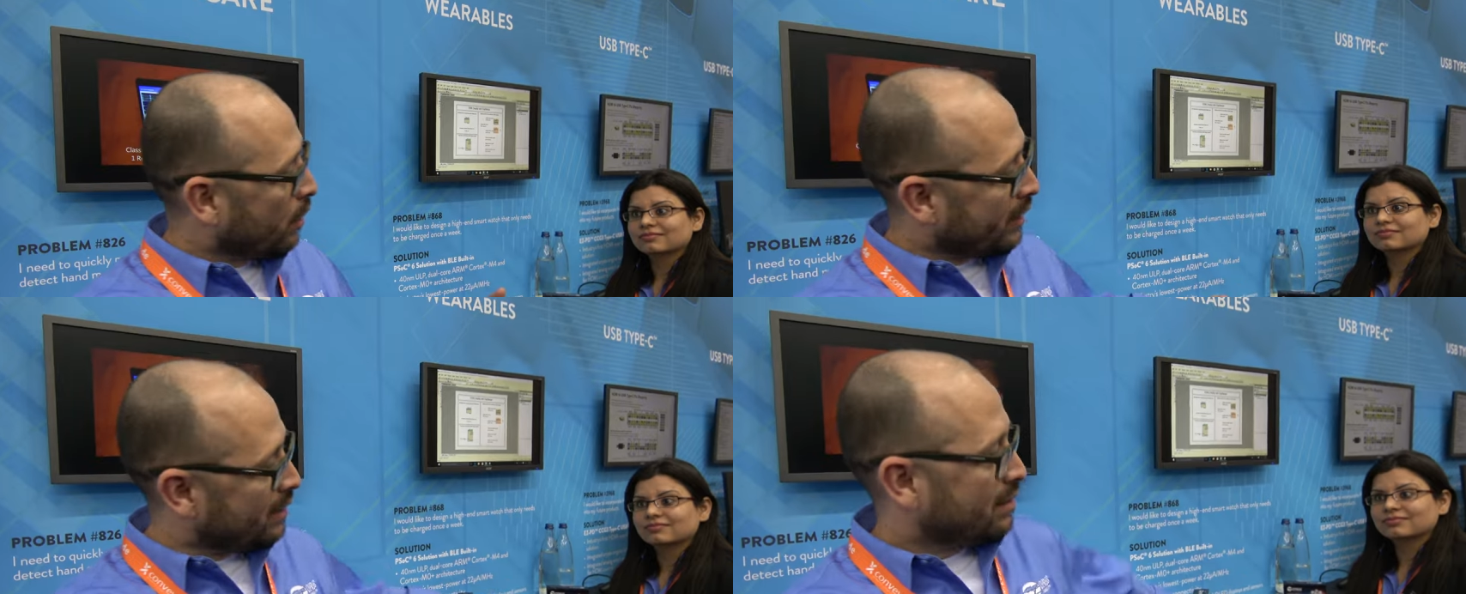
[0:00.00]

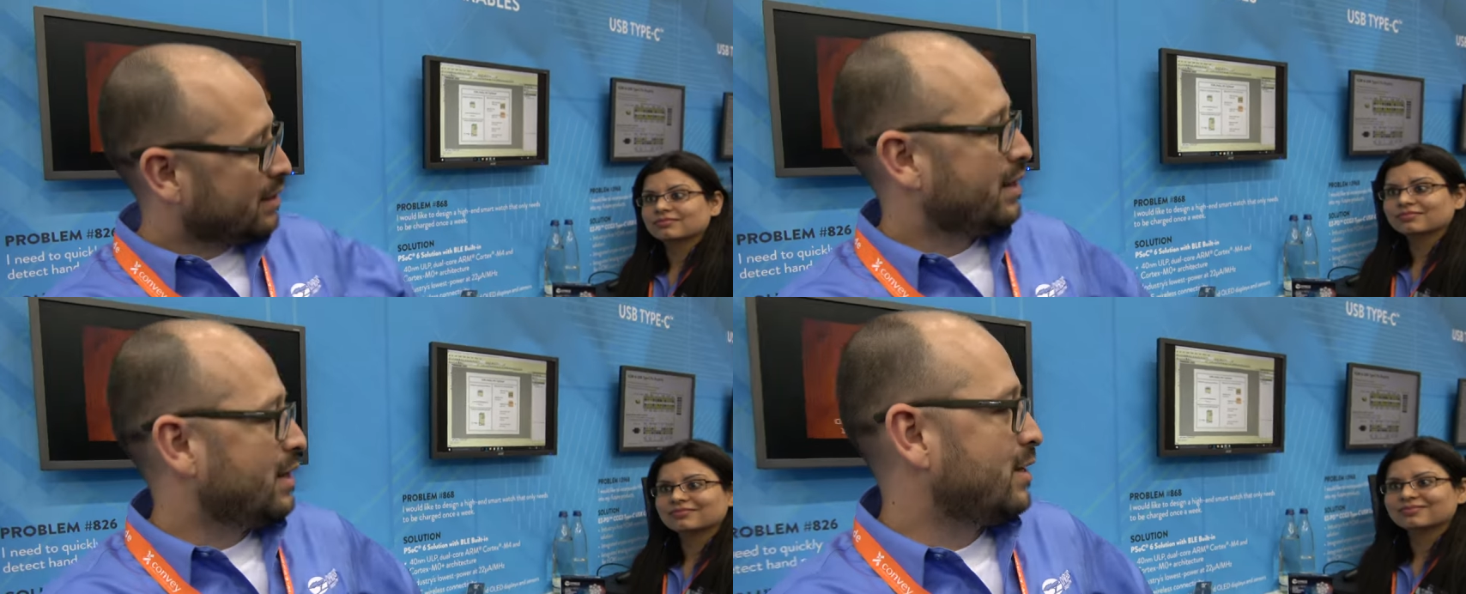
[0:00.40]
Speaker 1: pull in
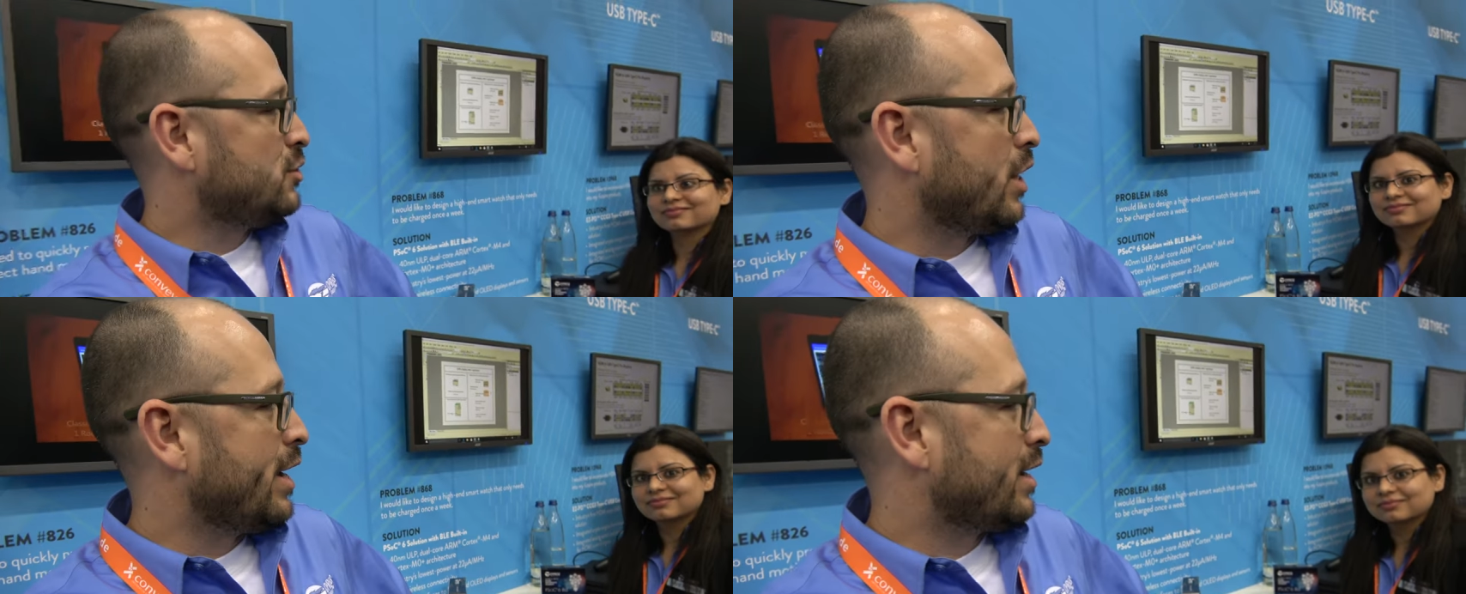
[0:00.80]

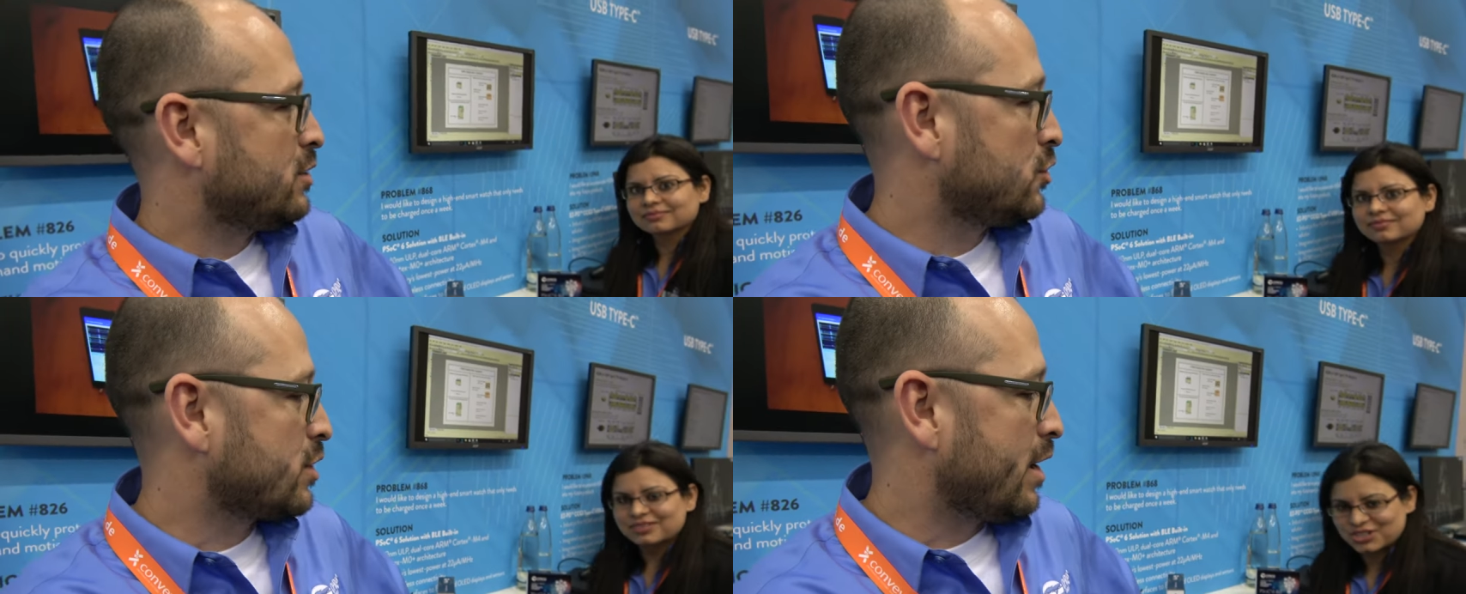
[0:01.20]
Jaya.
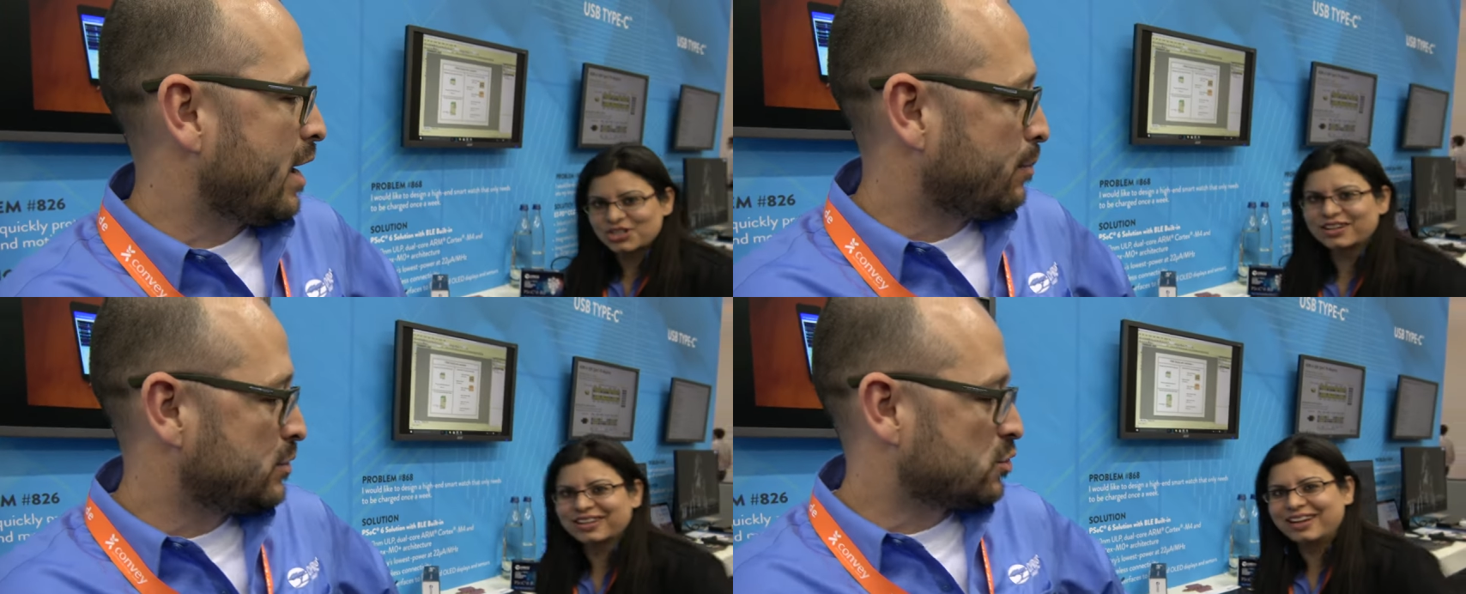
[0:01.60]
She's going to
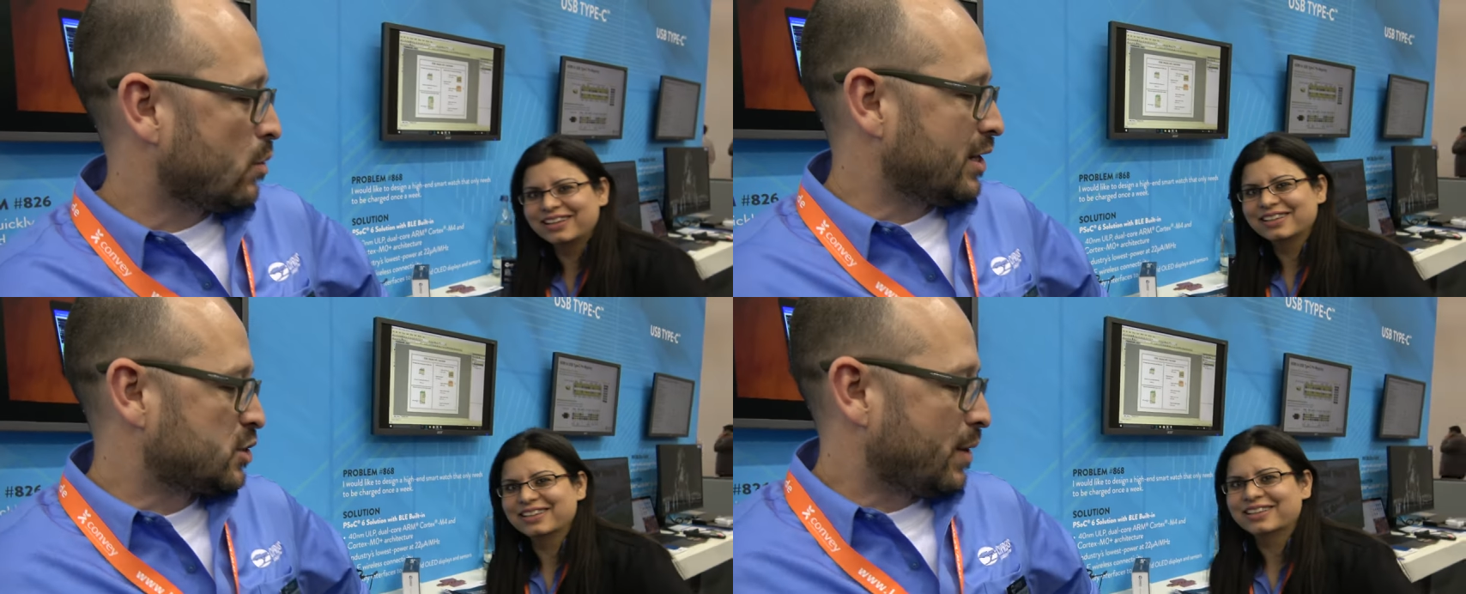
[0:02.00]
help sure. us as
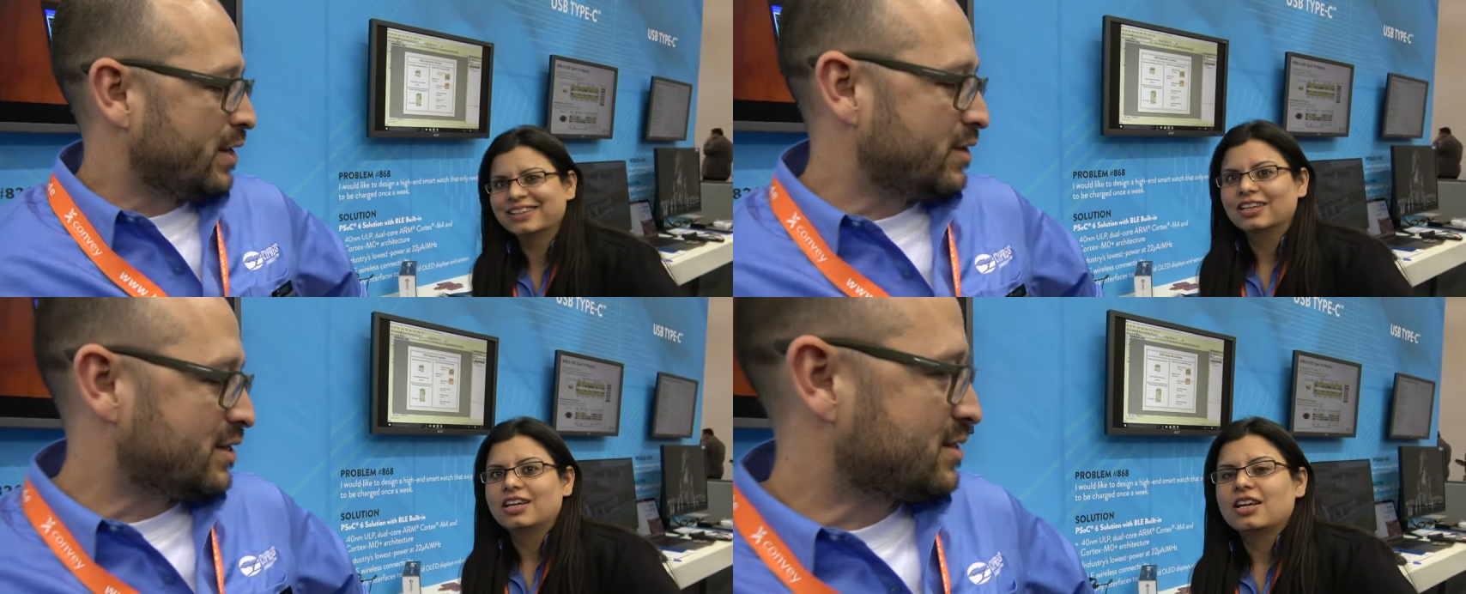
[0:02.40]
well
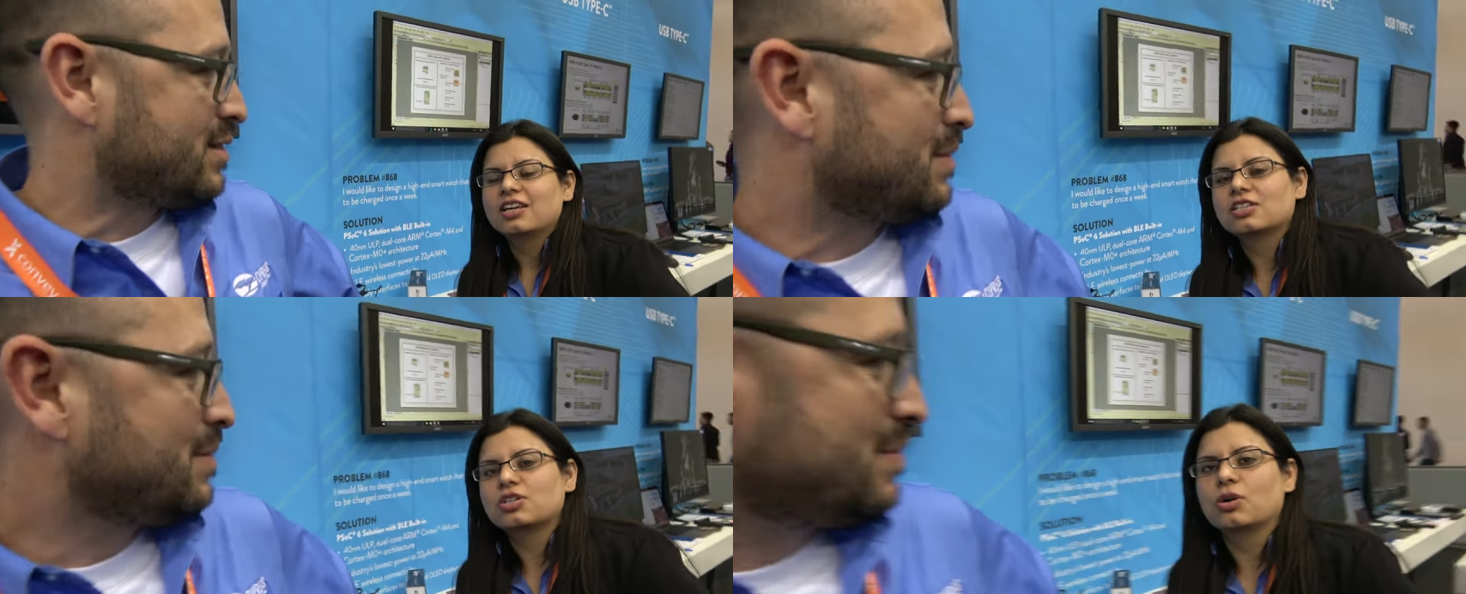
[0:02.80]
explain Hi. this.
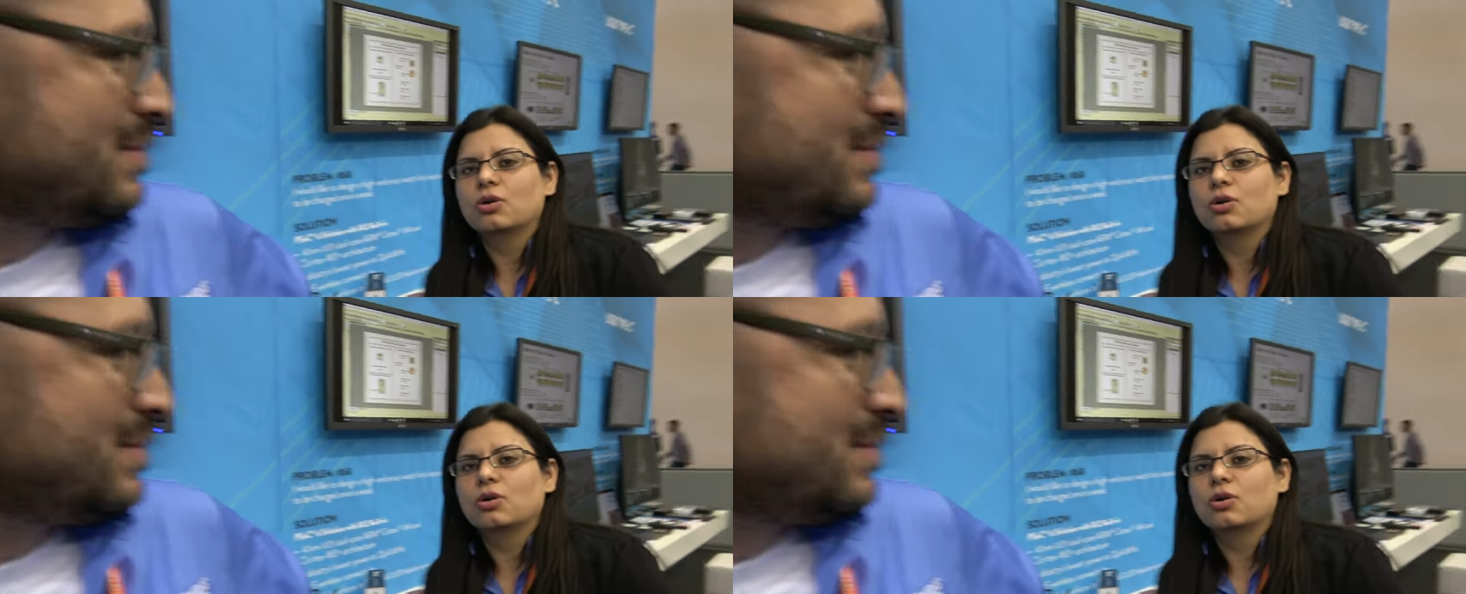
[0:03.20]
Who so,